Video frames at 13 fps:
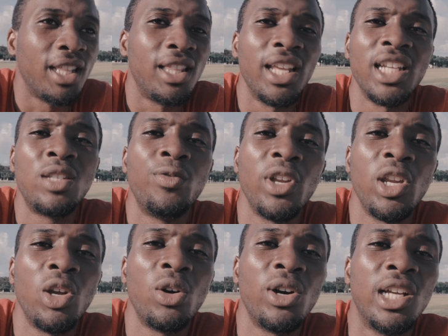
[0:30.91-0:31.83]
this
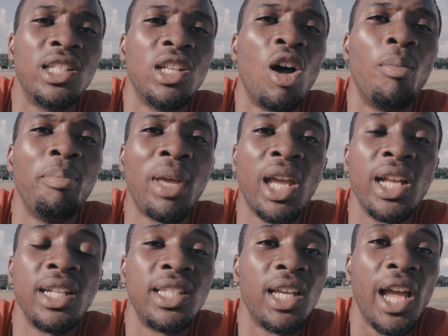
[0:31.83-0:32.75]
video is not
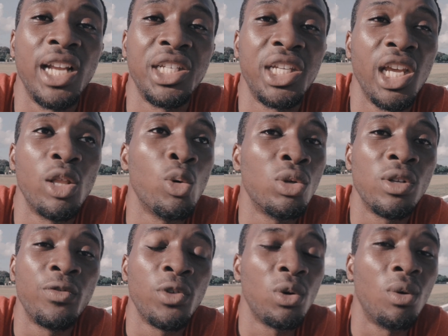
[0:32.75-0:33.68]
made to educate
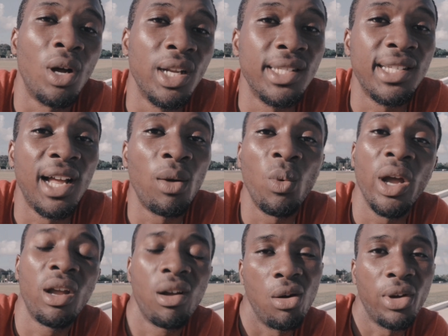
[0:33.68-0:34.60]
those of you who understand
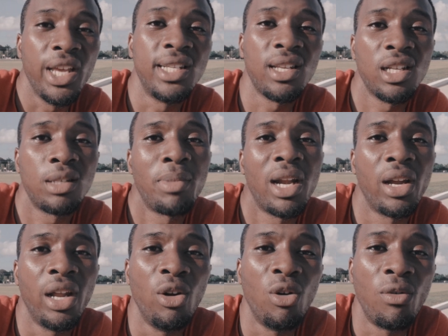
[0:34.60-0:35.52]
why conquis tastes
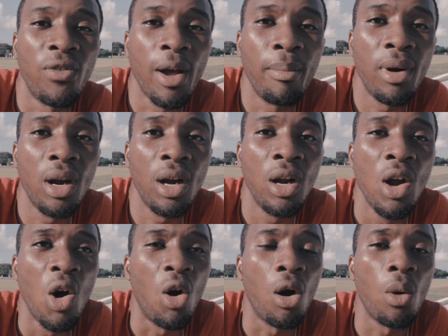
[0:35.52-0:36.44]
better in November
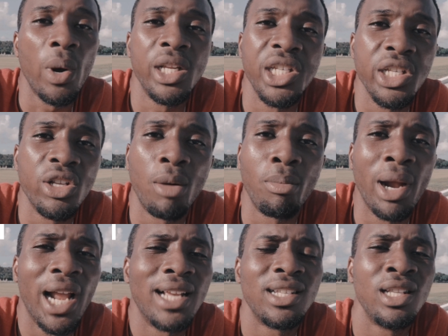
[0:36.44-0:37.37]
or why cheese on
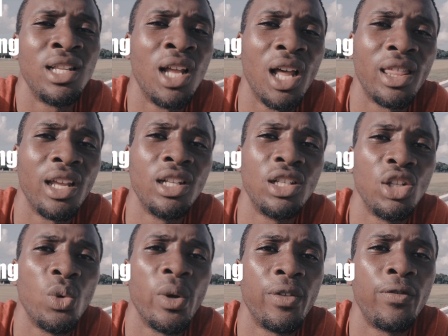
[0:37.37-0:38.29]
bread has nothing
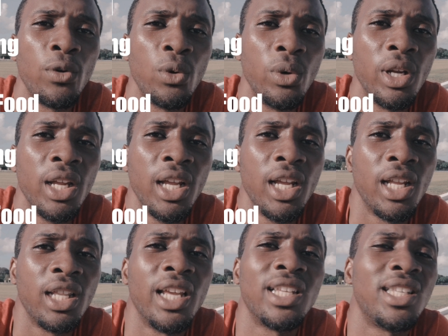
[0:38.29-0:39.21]
to do with food.
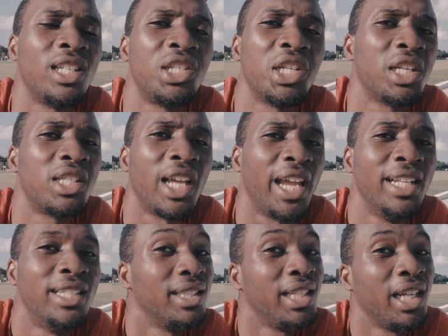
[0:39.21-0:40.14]
This is just
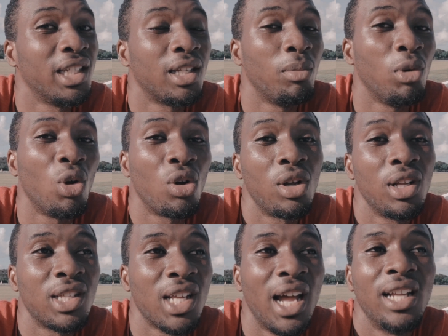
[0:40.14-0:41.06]
to entertain some
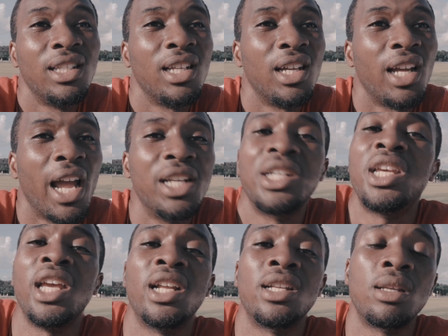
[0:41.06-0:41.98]
locals and to
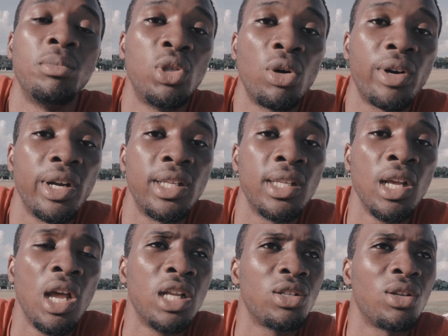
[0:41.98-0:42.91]
educate some
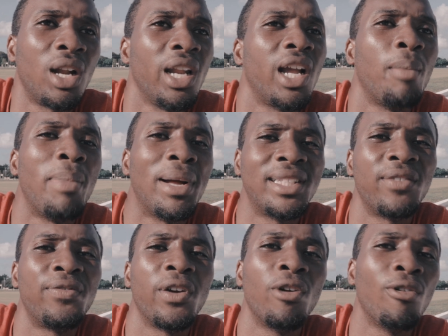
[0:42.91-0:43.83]
tourists so that they can
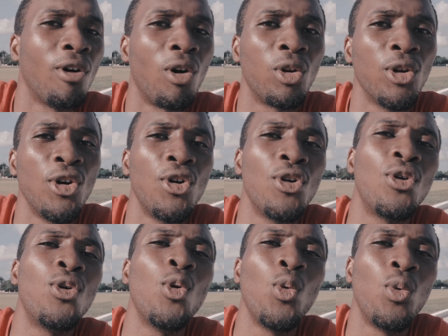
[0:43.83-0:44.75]
better figure out
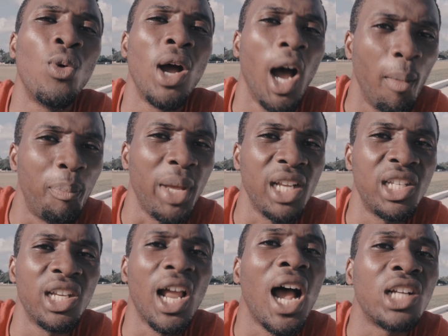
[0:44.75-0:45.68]
who a
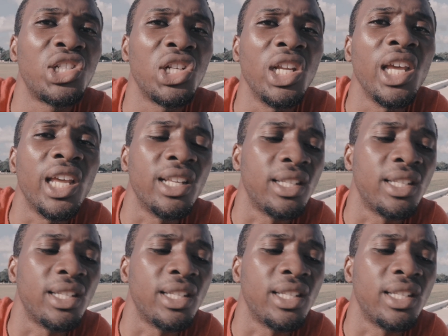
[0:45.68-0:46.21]
Bajan actually